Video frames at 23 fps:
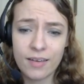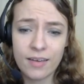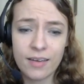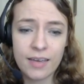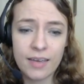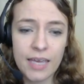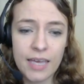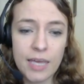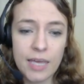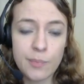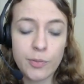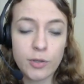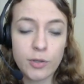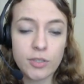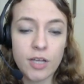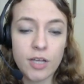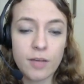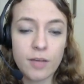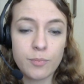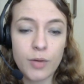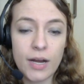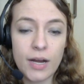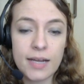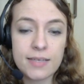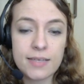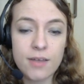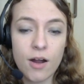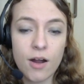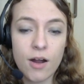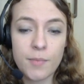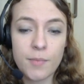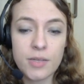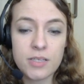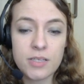He pulled on Brady's
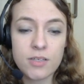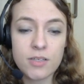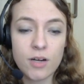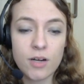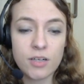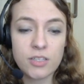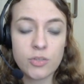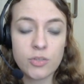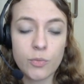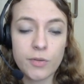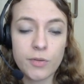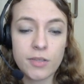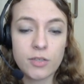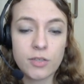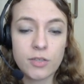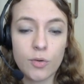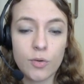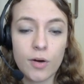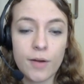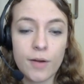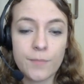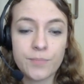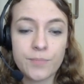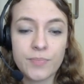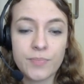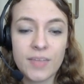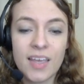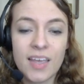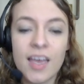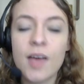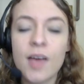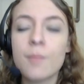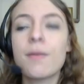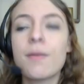arm and started toward the door.
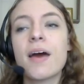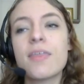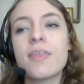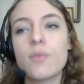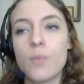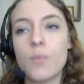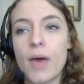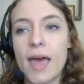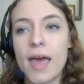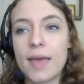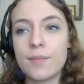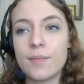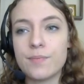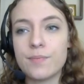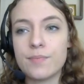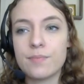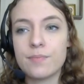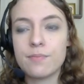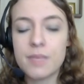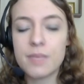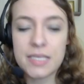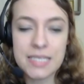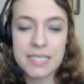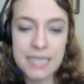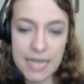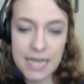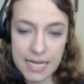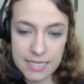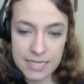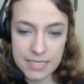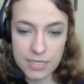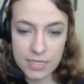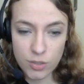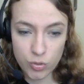By the way, Miss
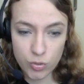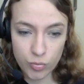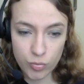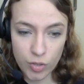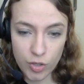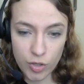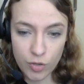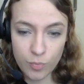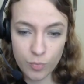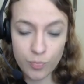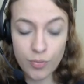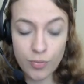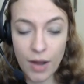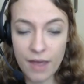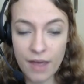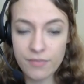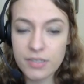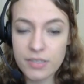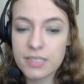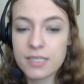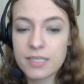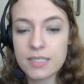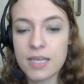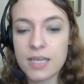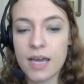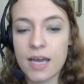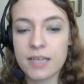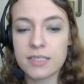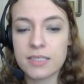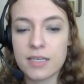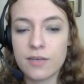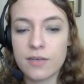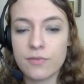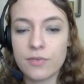Nancy Drew, private
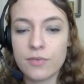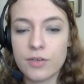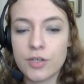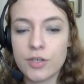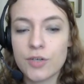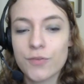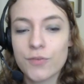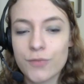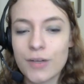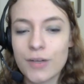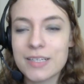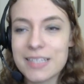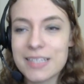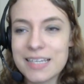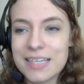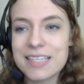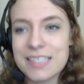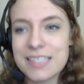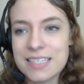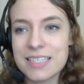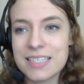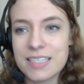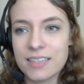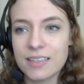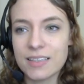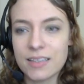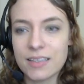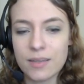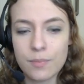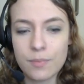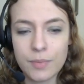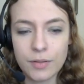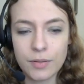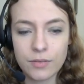detective, your friend is still in
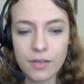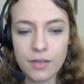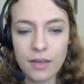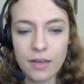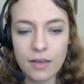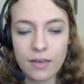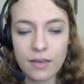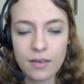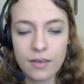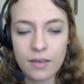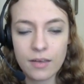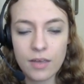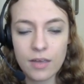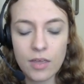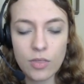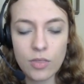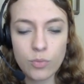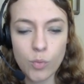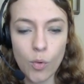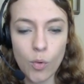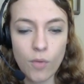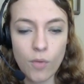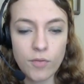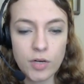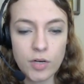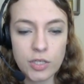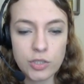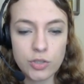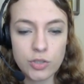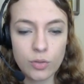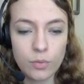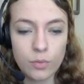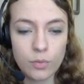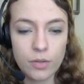the building. He threw over his
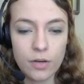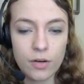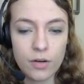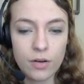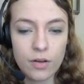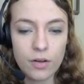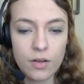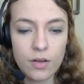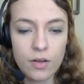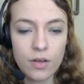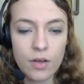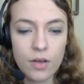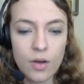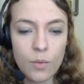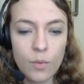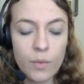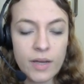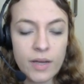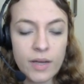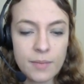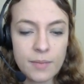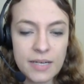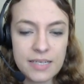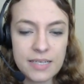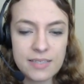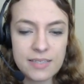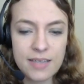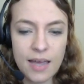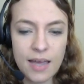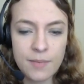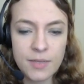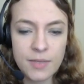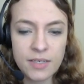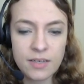shoulder. Wait a minute,
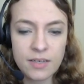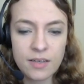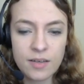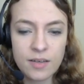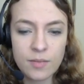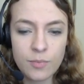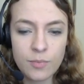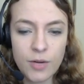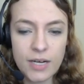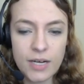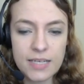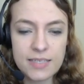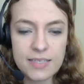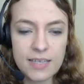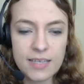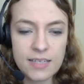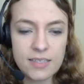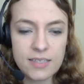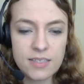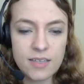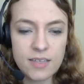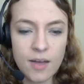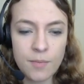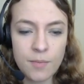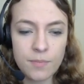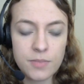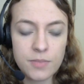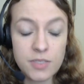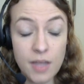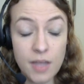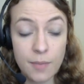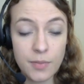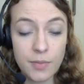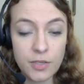Simon, Brady said,
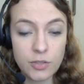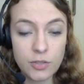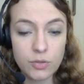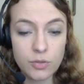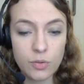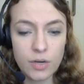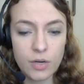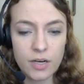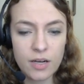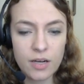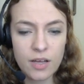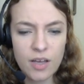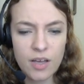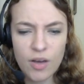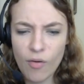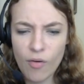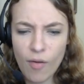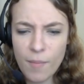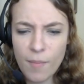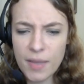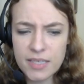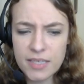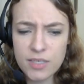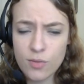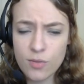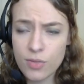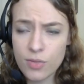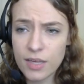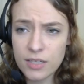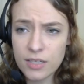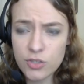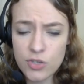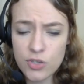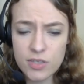stopping short. What makes you
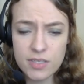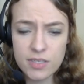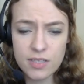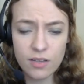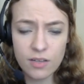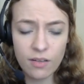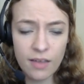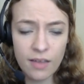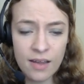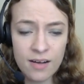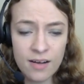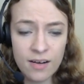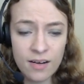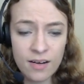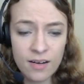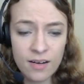think she's still here?